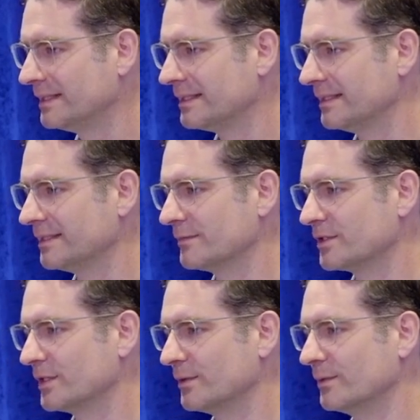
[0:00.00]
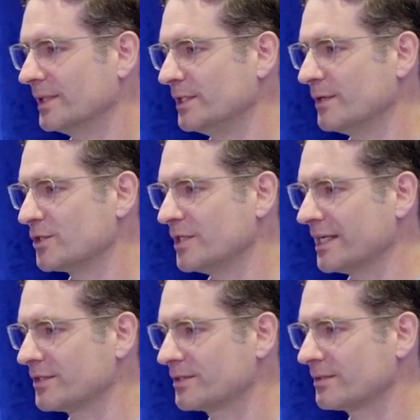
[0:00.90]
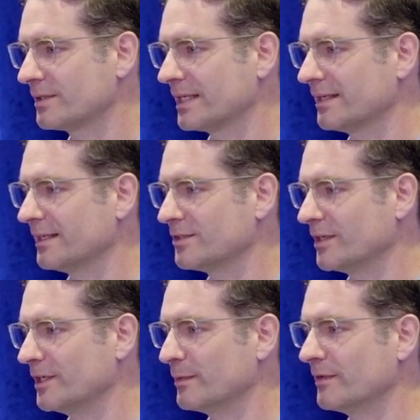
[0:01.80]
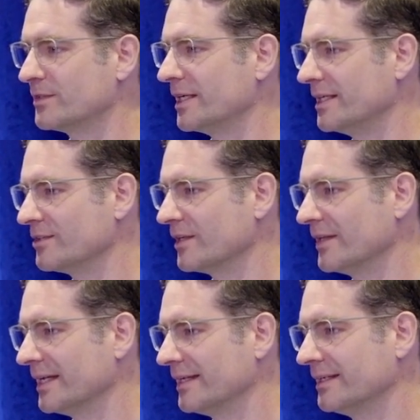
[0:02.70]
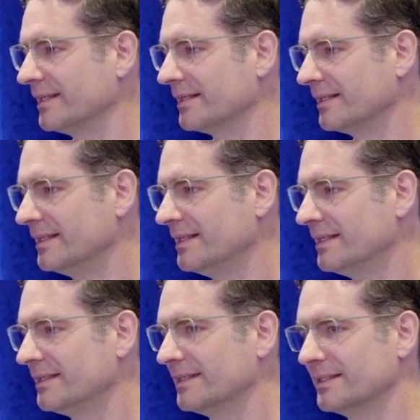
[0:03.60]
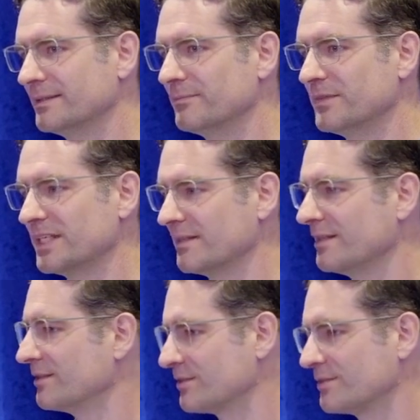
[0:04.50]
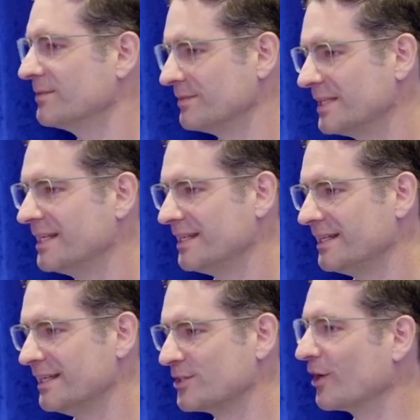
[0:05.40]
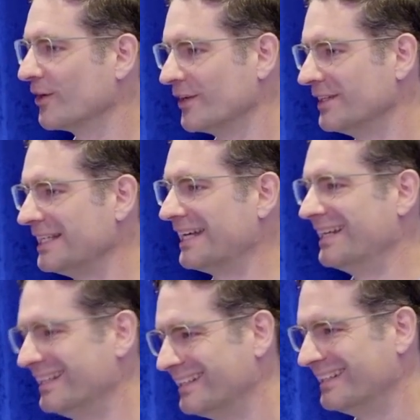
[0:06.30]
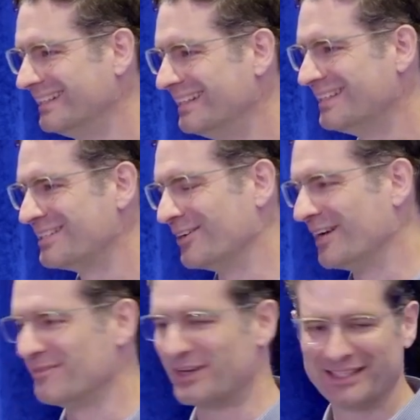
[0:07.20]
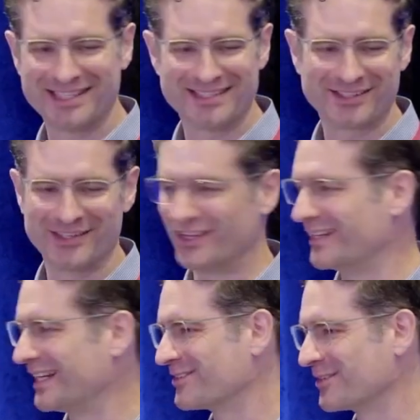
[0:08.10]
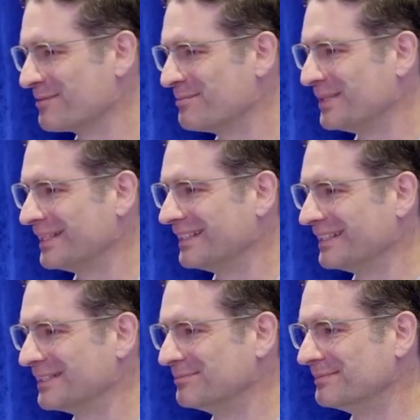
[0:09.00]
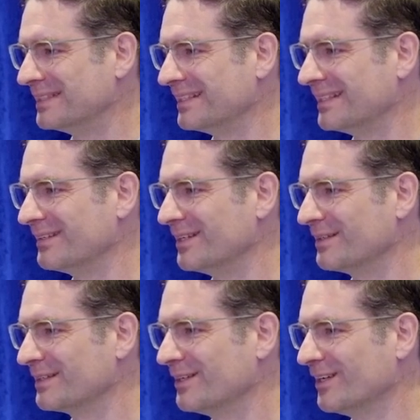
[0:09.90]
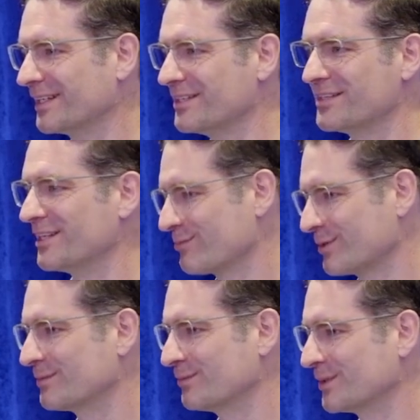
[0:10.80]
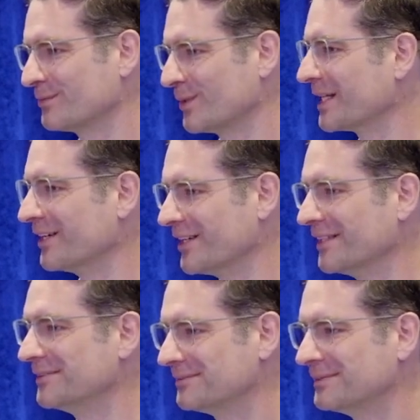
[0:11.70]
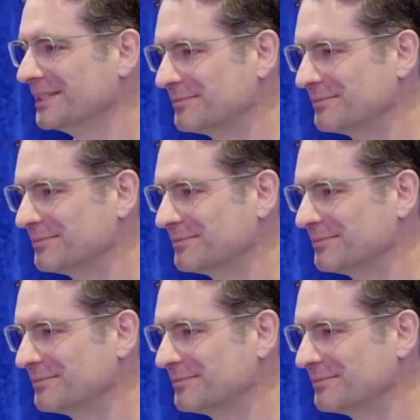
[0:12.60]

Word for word: Um, so the USGS uh, has done a number of studies on that, and um, it, it's it's hard. Yeah. so I, I, realize that's a non-answer, but um, I think uh, all I can say is we're we're working on it. Yeah.